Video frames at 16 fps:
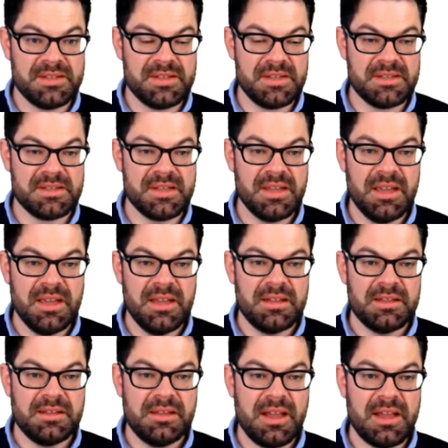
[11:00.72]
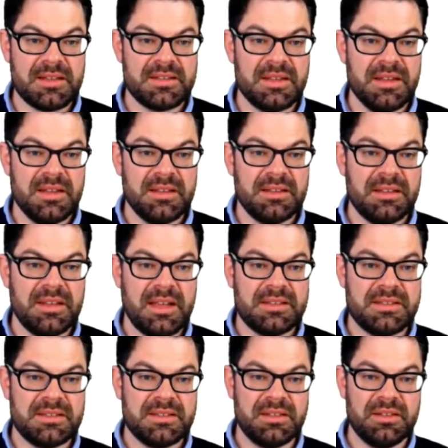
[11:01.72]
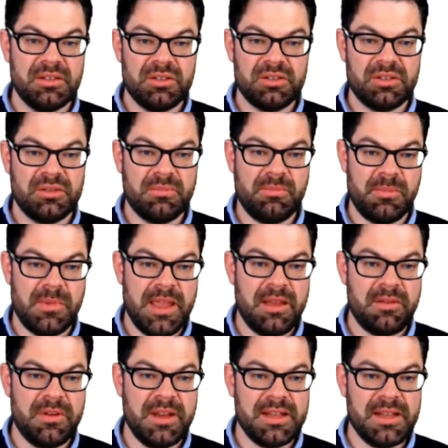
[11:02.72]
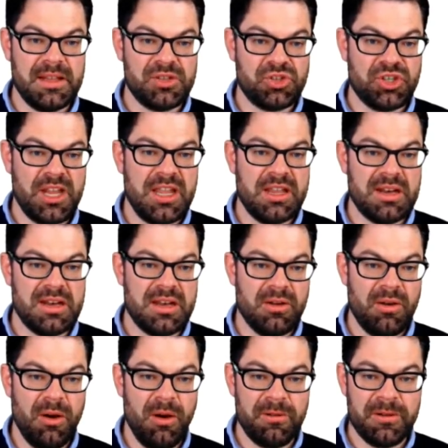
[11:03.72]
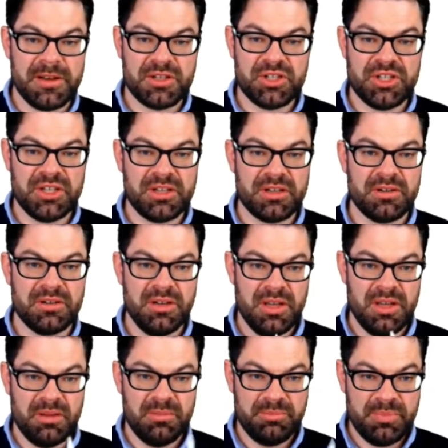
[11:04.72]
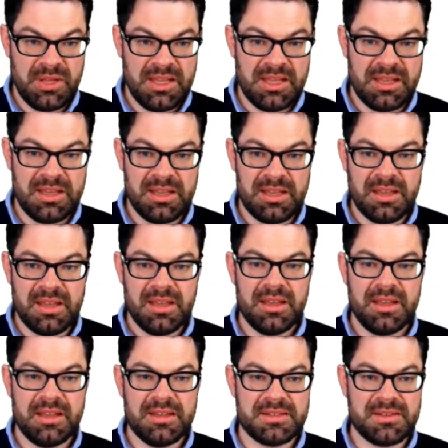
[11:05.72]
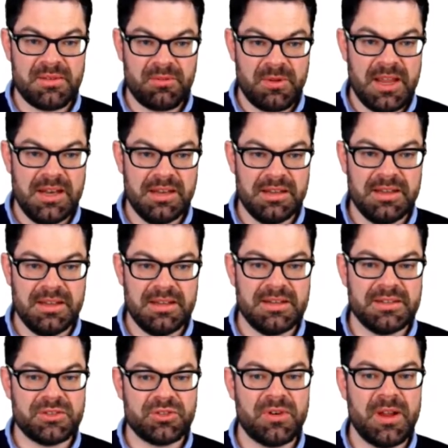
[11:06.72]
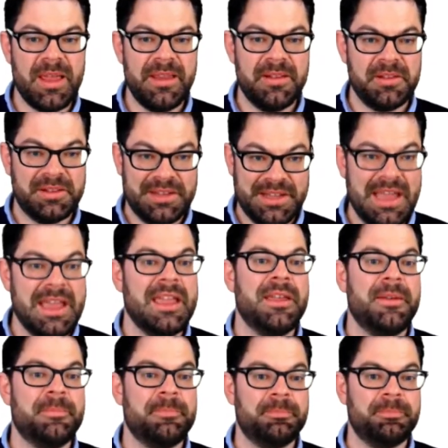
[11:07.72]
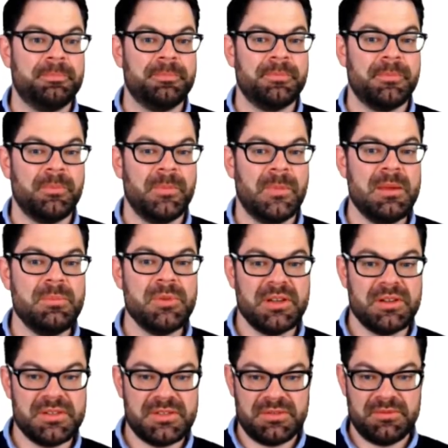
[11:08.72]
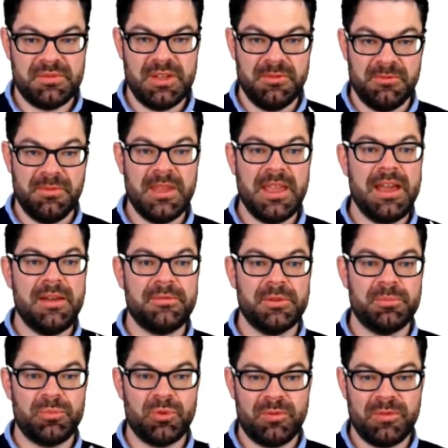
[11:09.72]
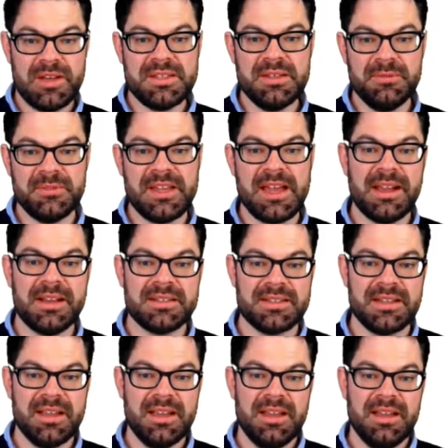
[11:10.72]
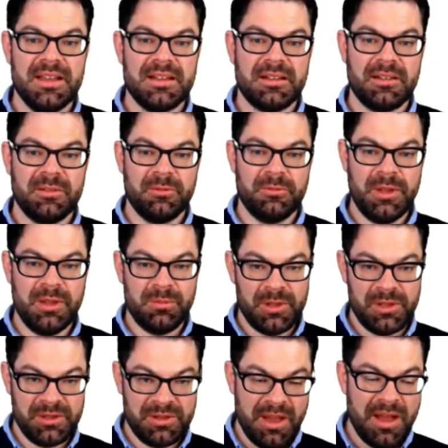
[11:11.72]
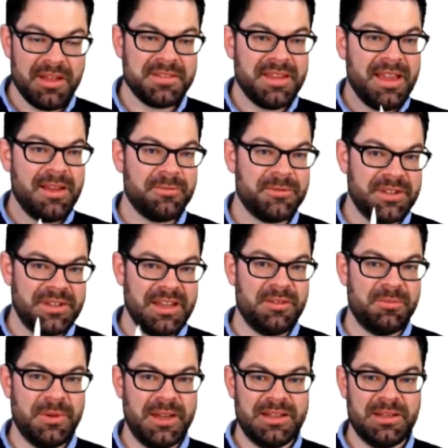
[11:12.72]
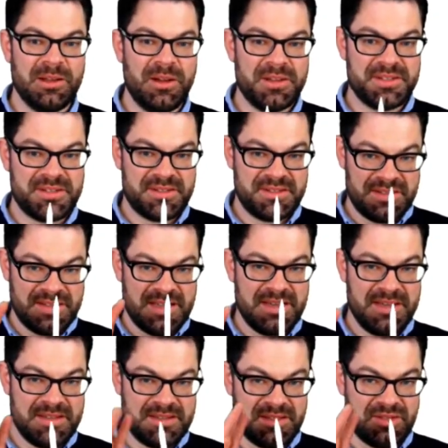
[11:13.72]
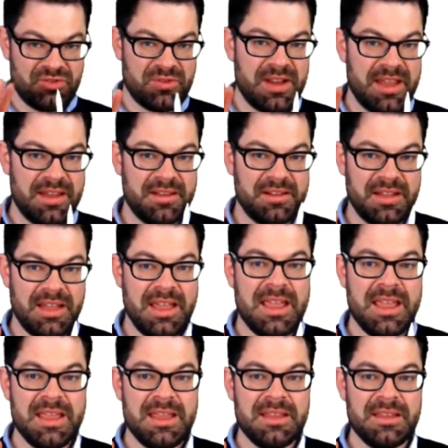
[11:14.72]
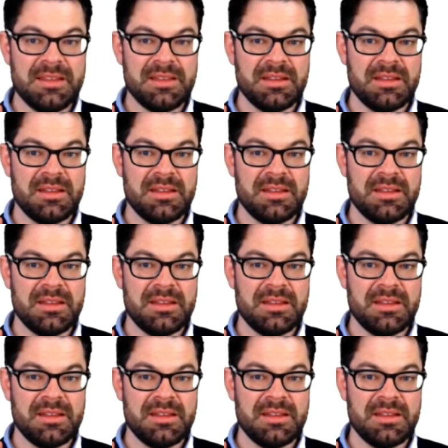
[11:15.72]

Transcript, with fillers: is that area that's shaded in orange here, B, is greater than the triangle A. Okay, because if we have a progressive tax, we will not have the deadweight loss that is the triangle A,